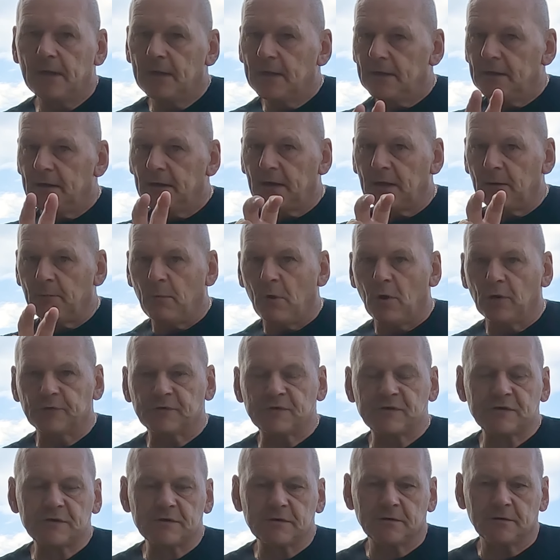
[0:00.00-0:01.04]
little
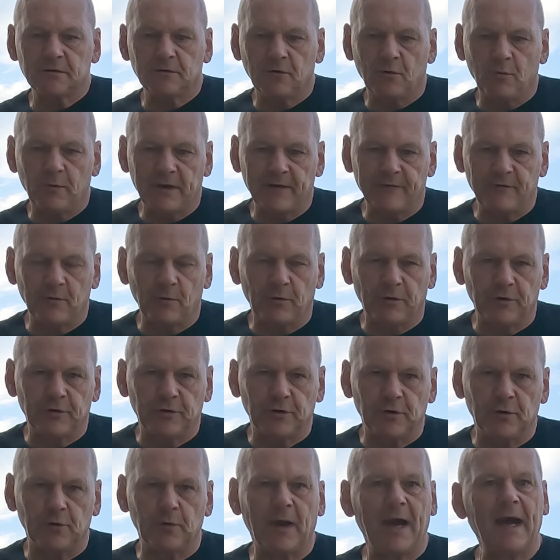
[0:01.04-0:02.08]
mods or whatever you want to
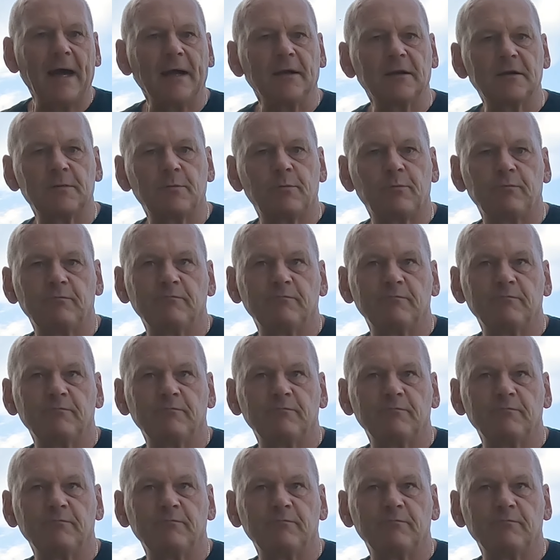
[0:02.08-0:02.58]
do at